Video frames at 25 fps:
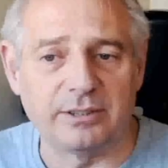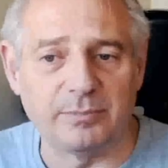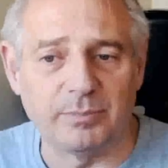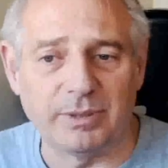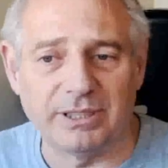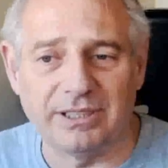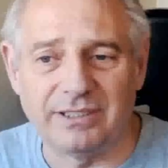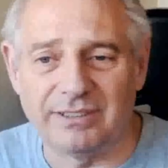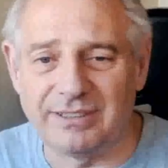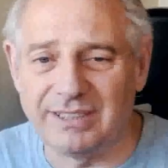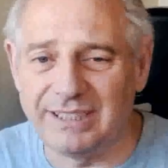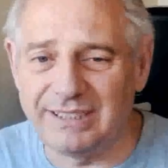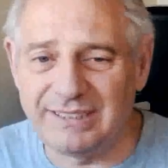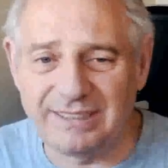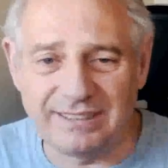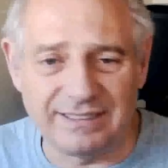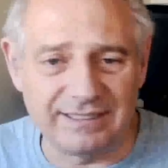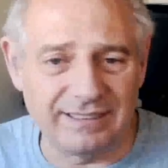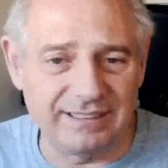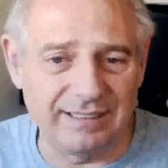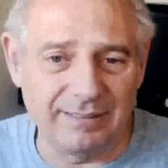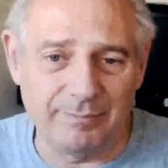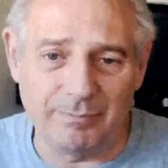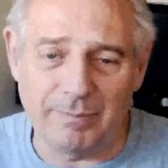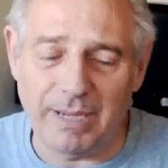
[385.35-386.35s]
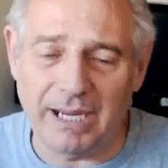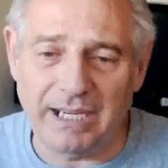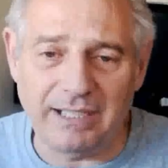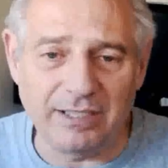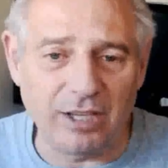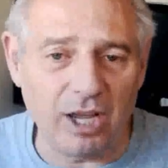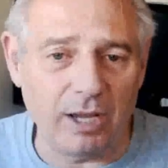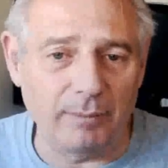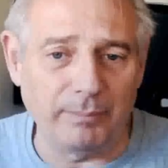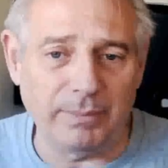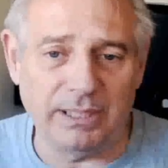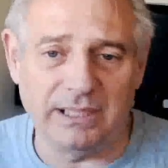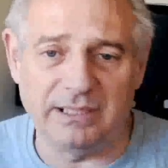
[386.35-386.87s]
But this may
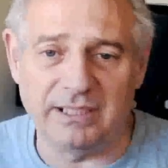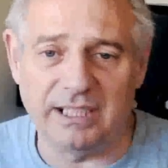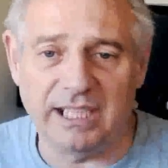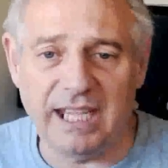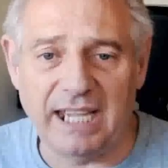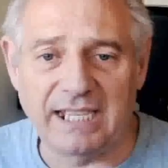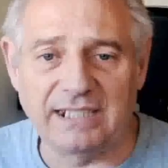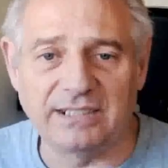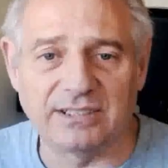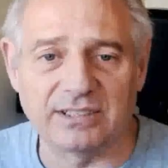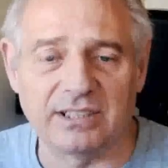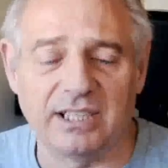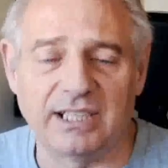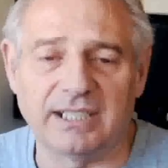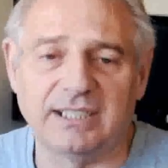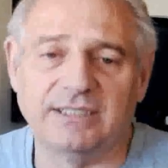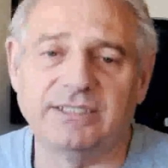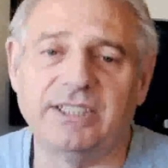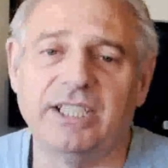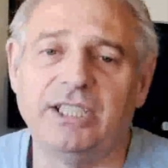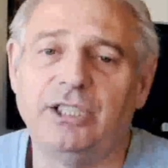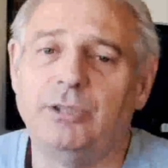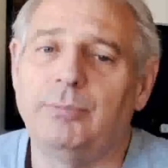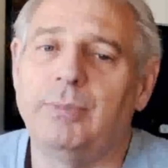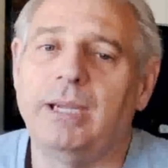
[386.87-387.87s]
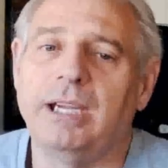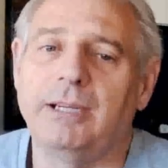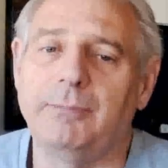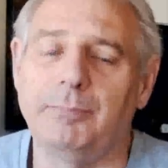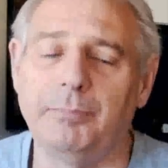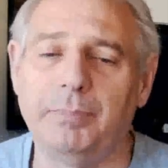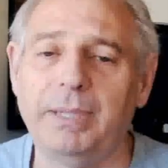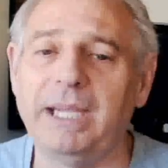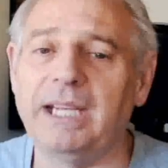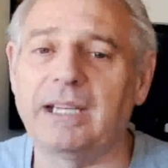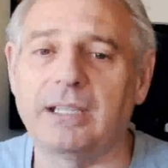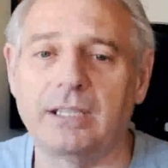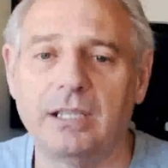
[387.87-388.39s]
not be the case. Like I say, you might
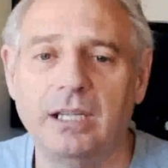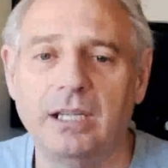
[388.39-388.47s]
pick